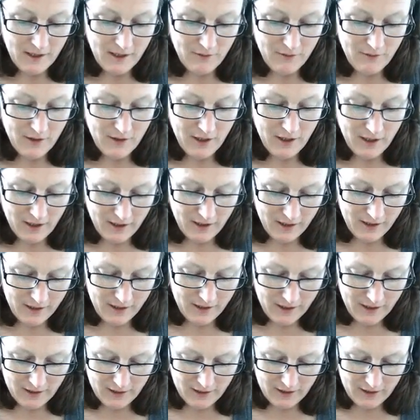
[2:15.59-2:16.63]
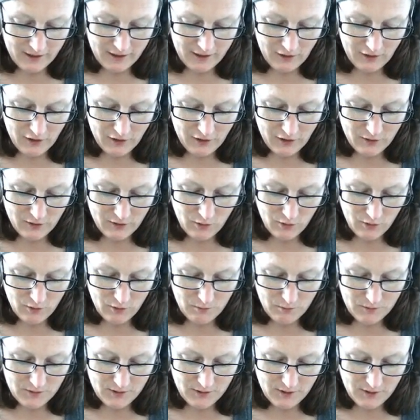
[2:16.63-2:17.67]
if there are, again, any like
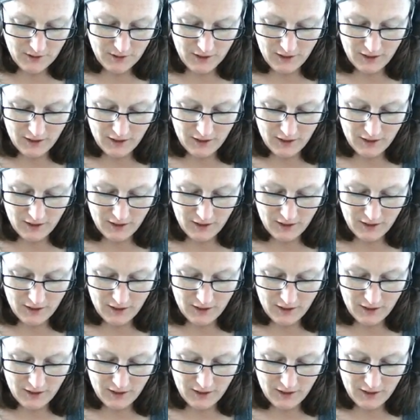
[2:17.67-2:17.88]
terms.